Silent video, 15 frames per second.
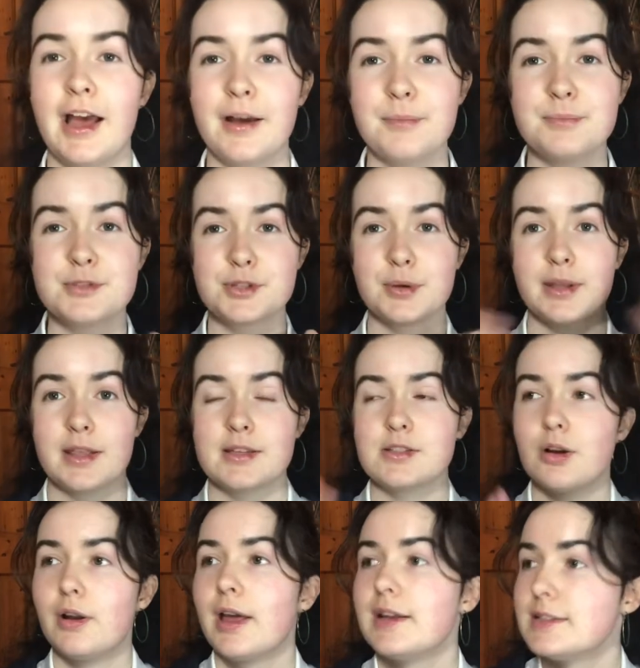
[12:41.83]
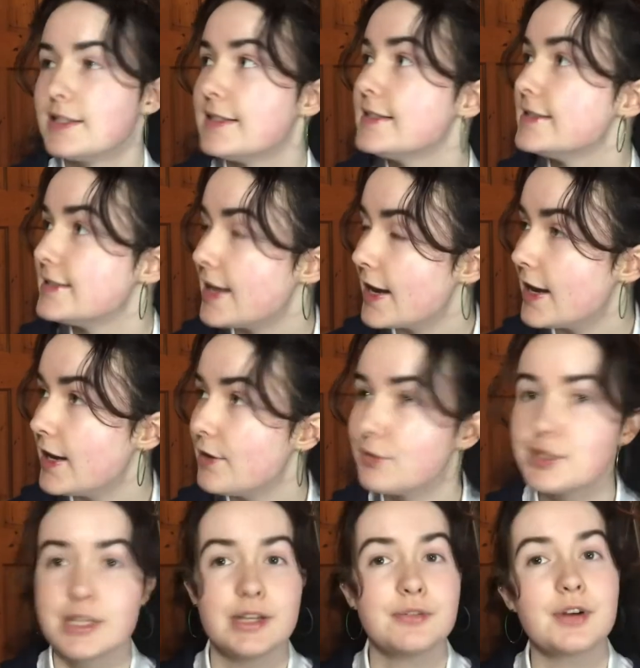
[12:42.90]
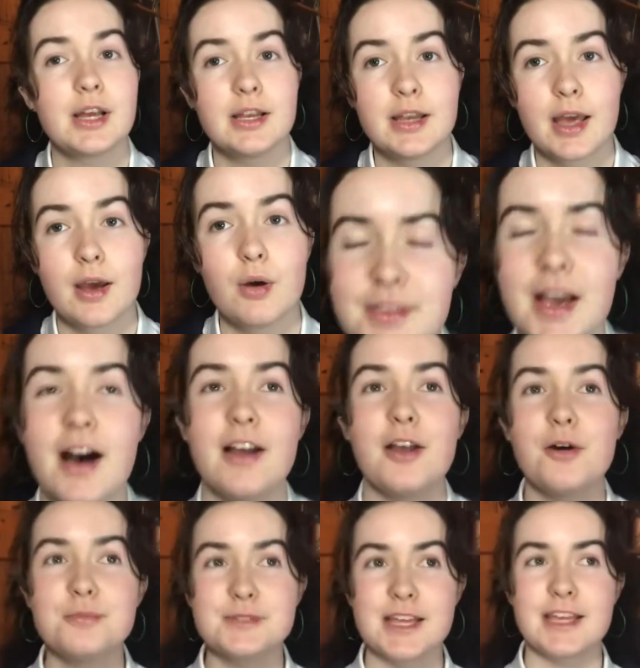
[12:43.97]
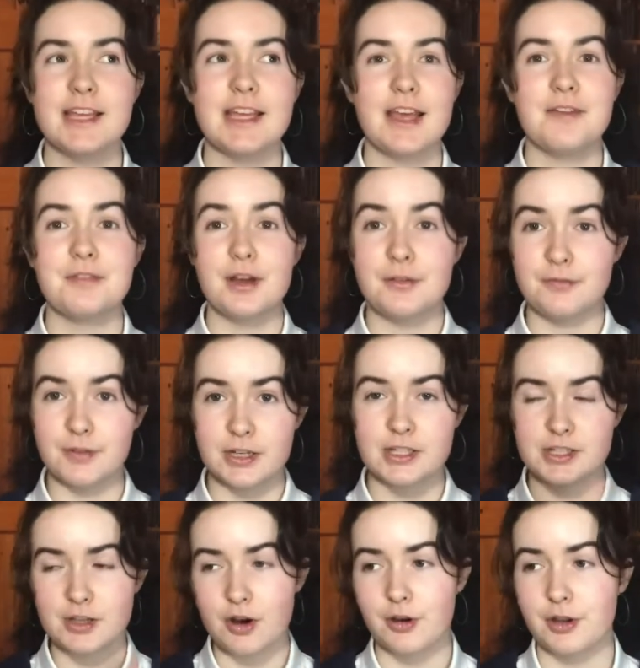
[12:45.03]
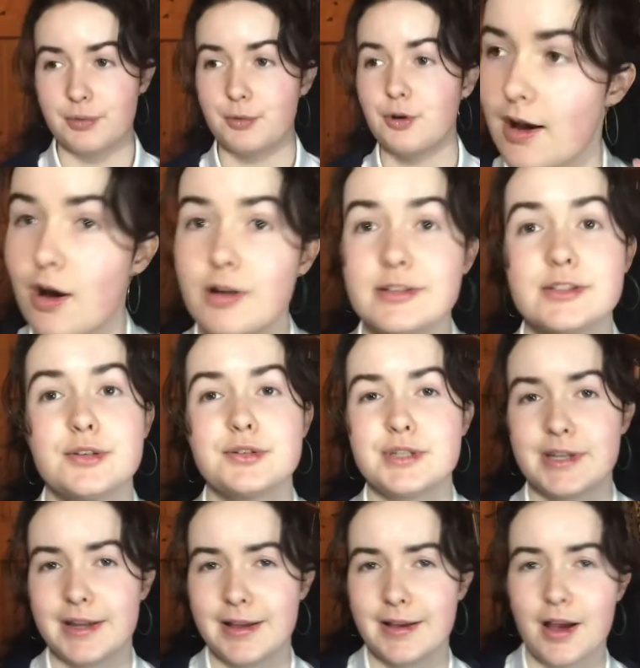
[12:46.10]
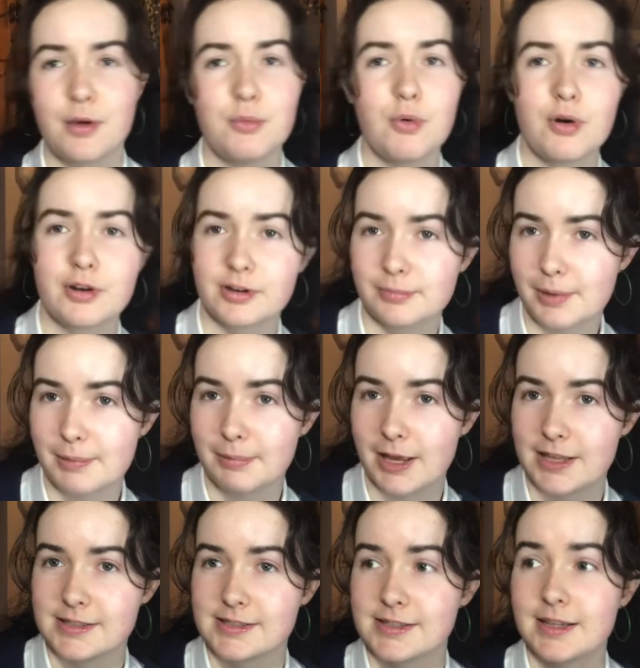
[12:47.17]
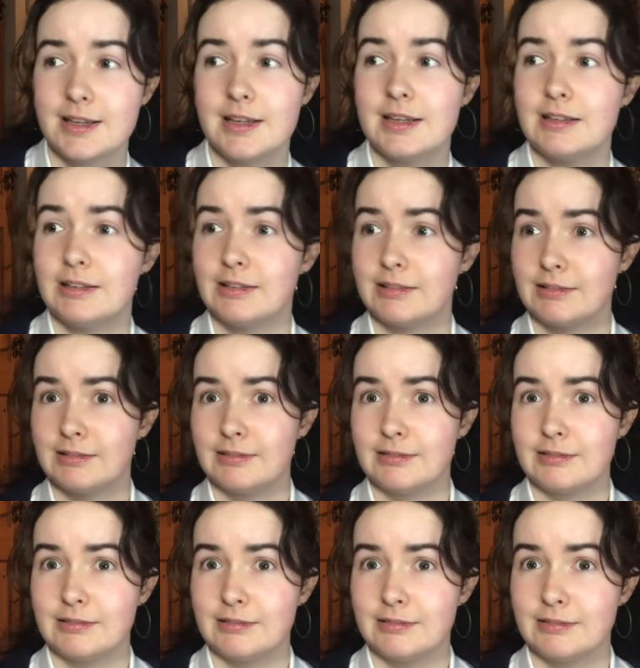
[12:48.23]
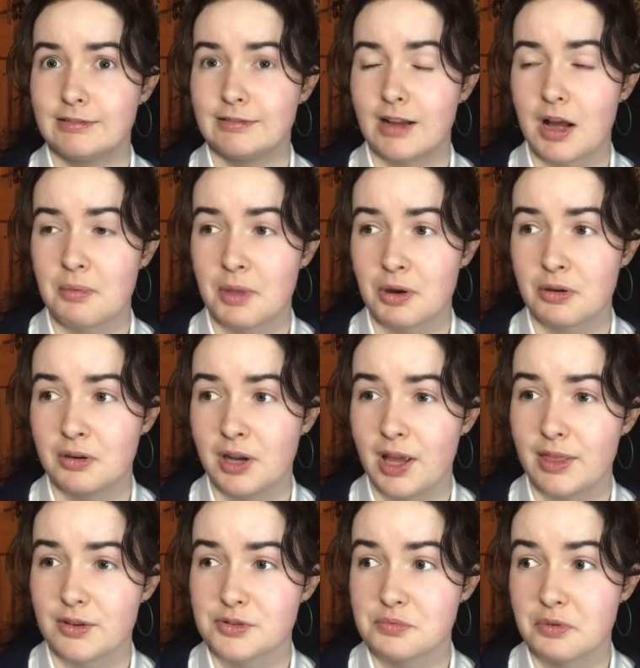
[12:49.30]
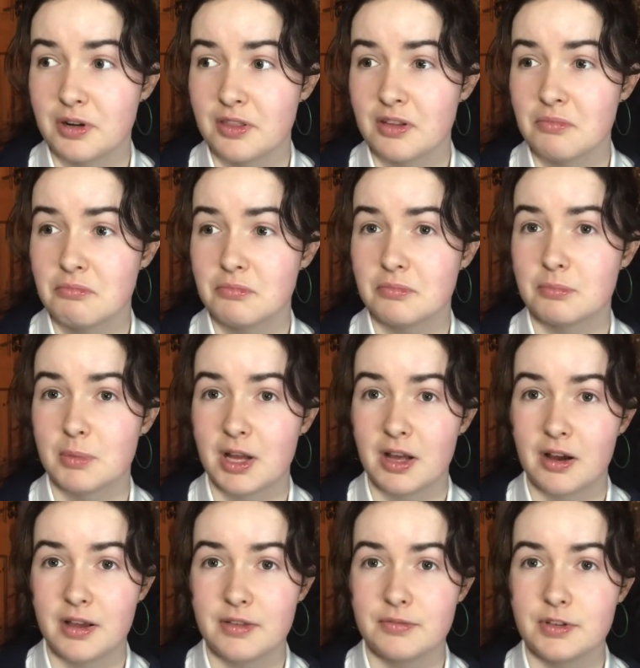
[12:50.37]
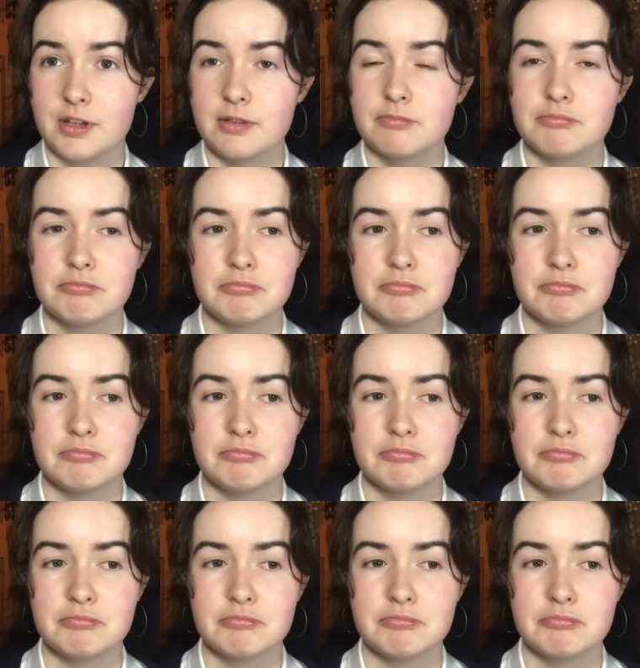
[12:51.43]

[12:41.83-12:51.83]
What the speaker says: So yeah, that's all I had to say to you right now. I'll update you if I finish the audiobook. Also today I watered my plants. I'm not gonna lie, there's one of them, my ivy.